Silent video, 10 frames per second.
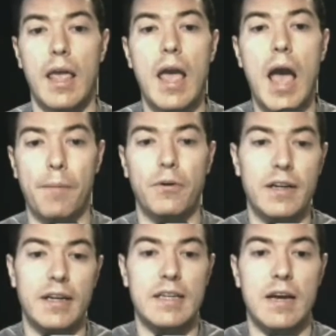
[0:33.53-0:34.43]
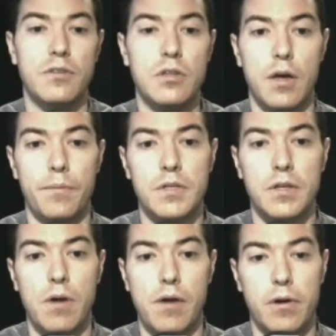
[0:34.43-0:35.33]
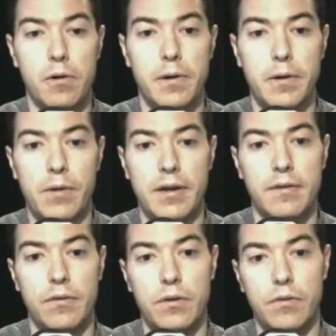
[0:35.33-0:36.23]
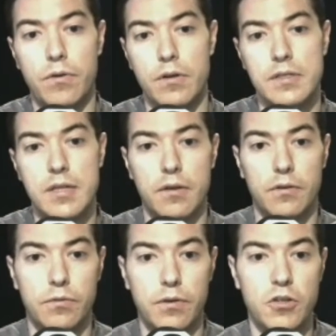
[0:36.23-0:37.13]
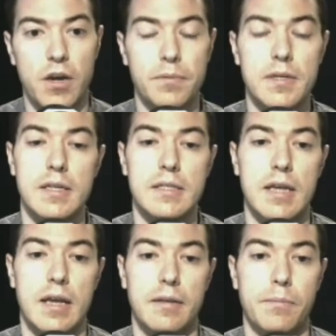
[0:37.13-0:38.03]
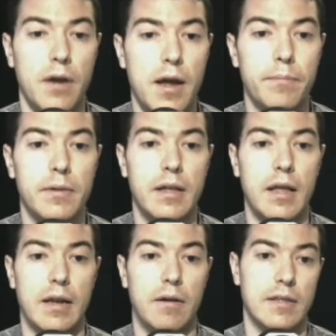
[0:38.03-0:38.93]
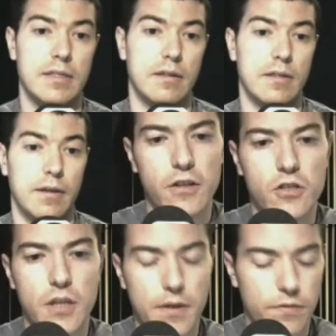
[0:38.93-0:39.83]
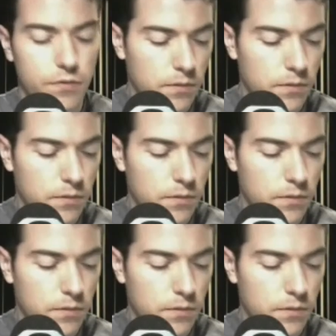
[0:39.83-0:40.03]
I'm reading it out to you. I've already read the first 3 chapters and the preamble, and now let's continue. Chapter 4,